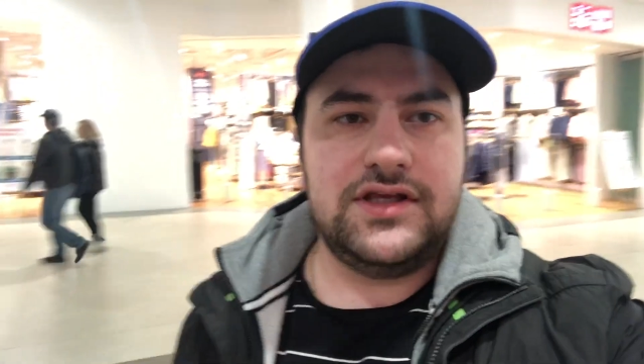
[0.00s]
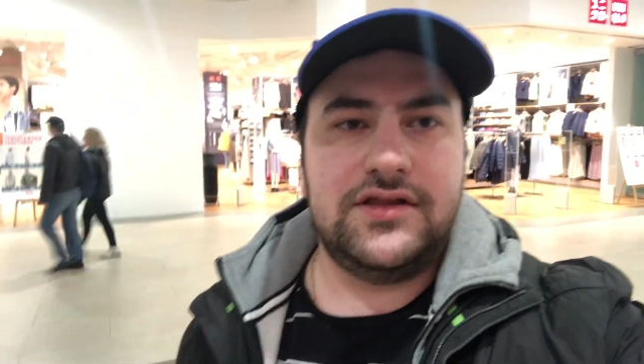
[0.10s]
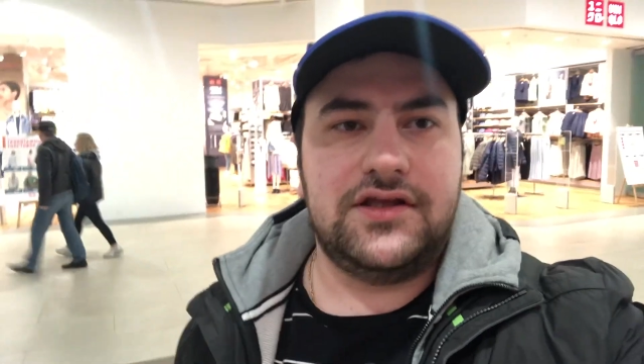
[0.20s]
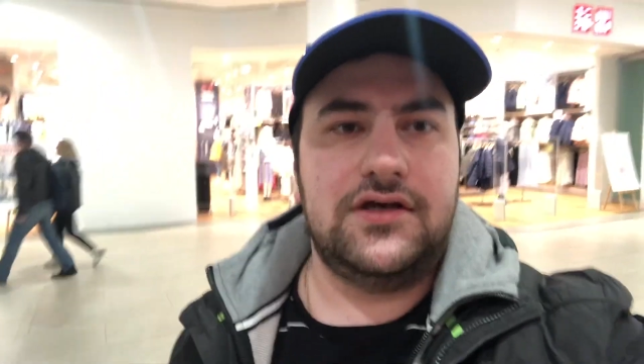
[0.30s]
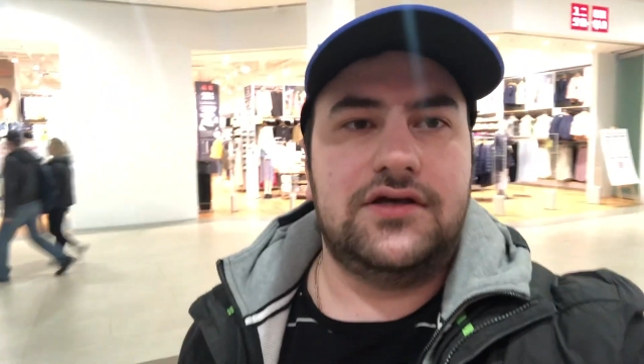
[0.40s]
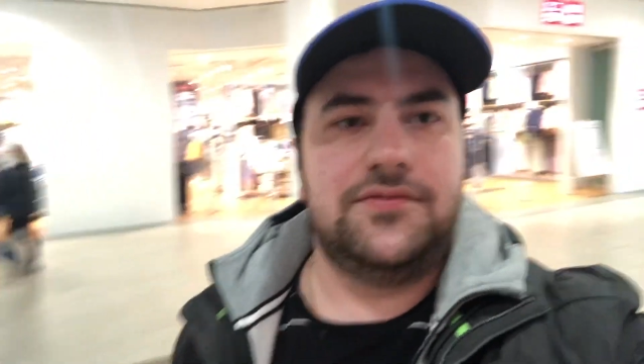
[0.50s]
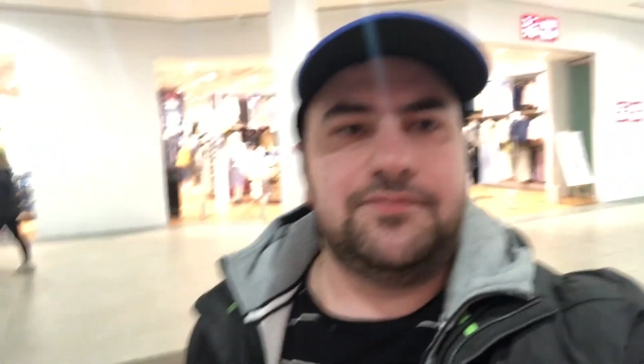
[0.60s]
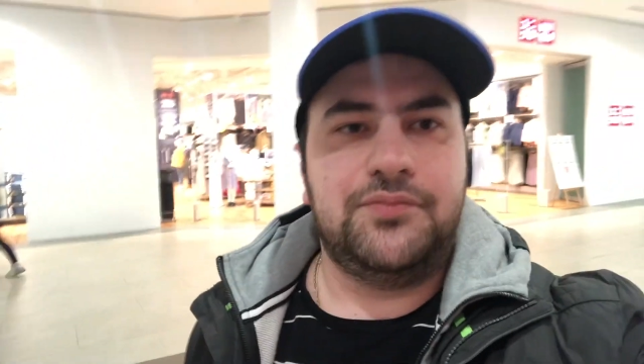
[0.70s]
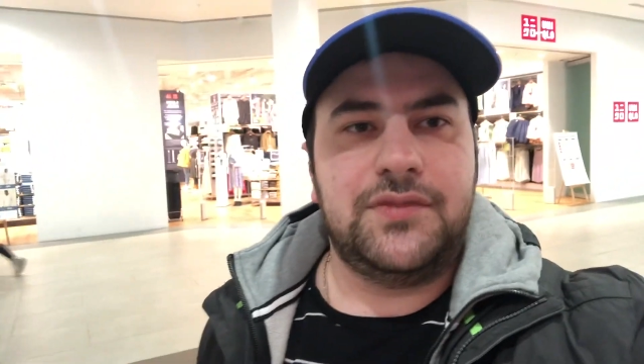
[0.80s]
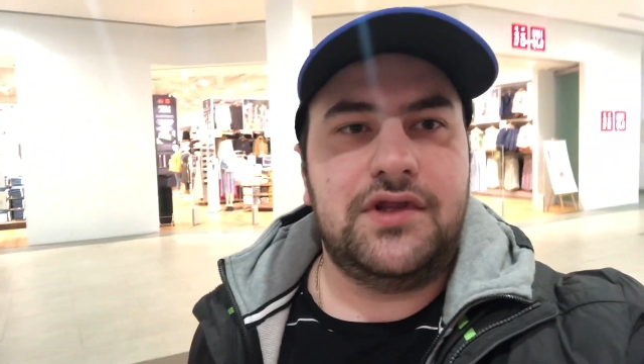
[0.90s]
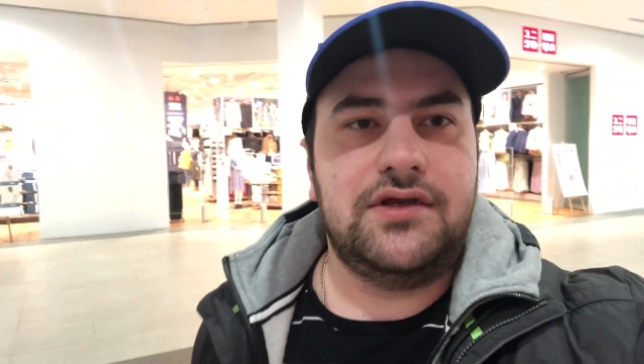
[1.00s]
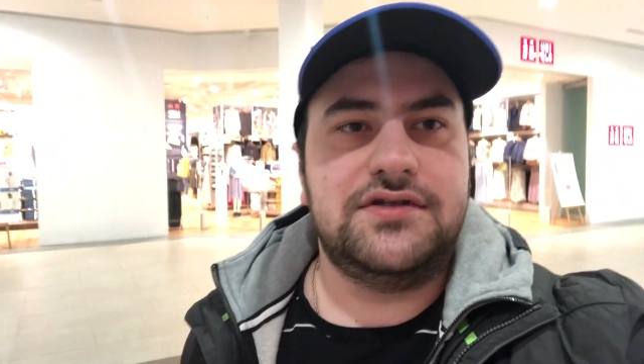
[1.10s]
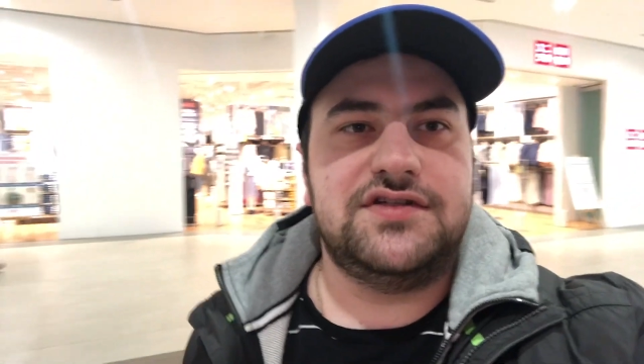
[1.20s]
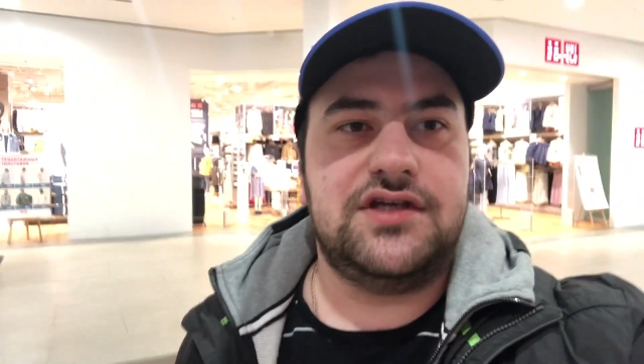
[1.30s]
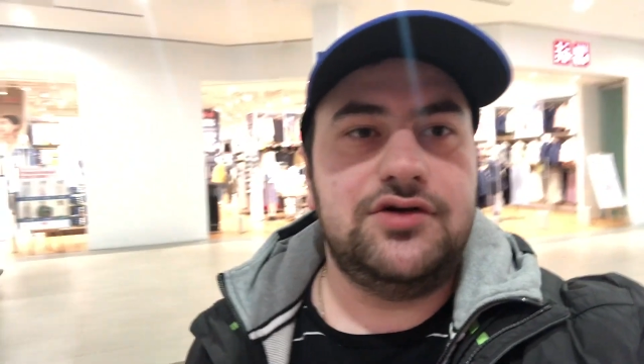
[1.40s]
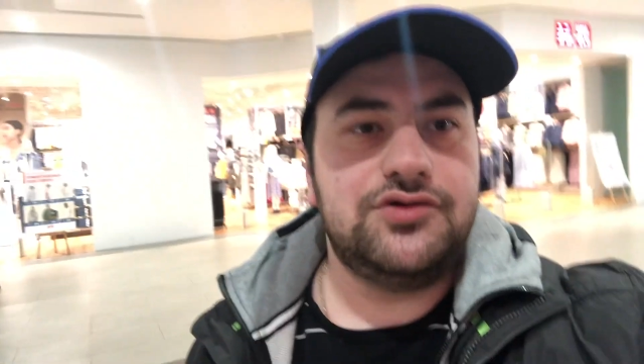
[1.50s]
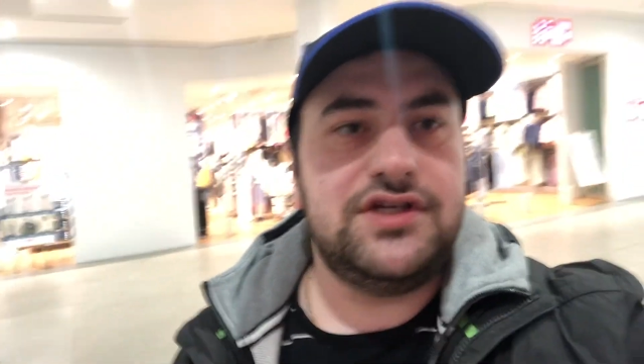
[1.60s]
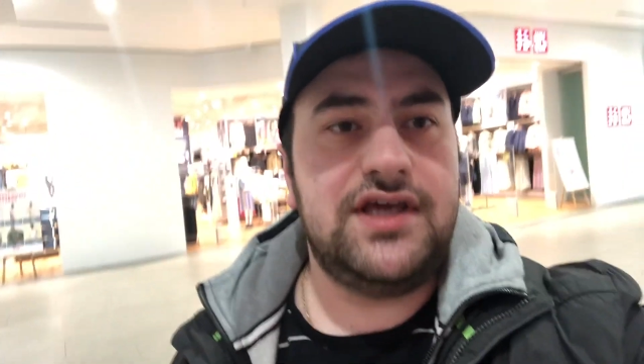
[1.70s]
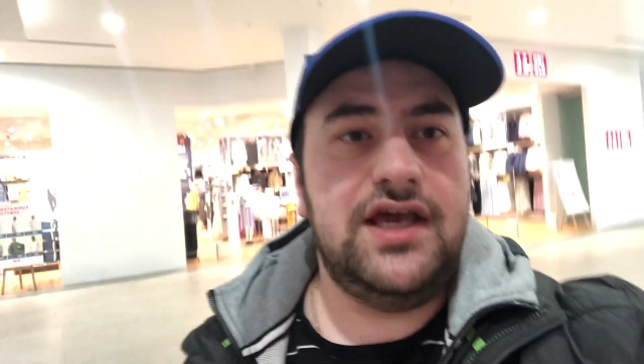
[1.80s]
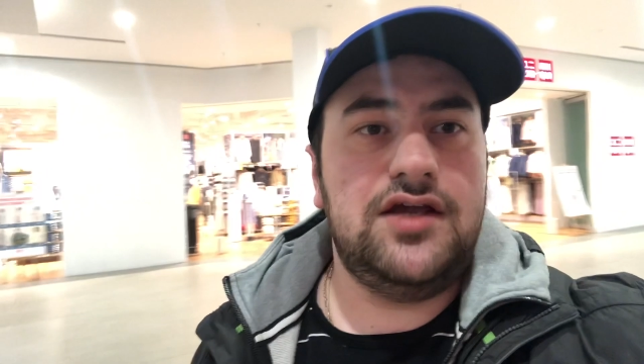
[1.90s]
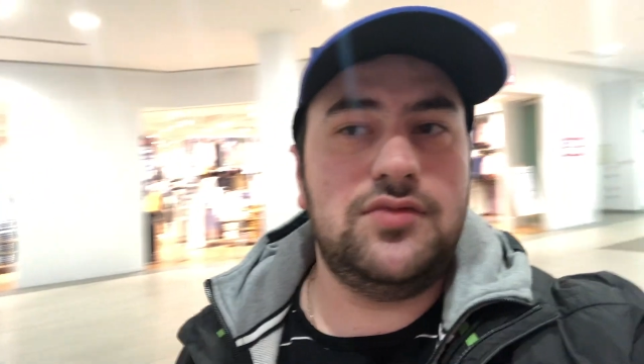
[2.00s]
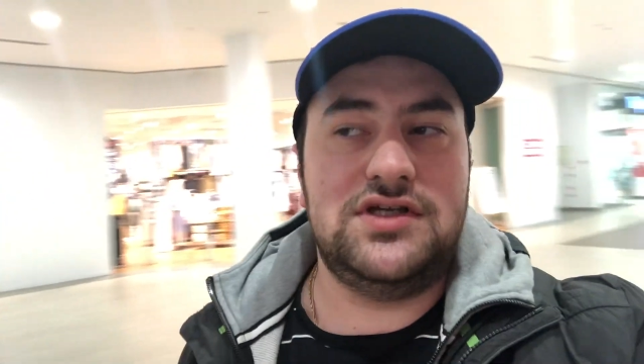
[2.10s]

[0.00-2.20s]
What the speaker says: The security came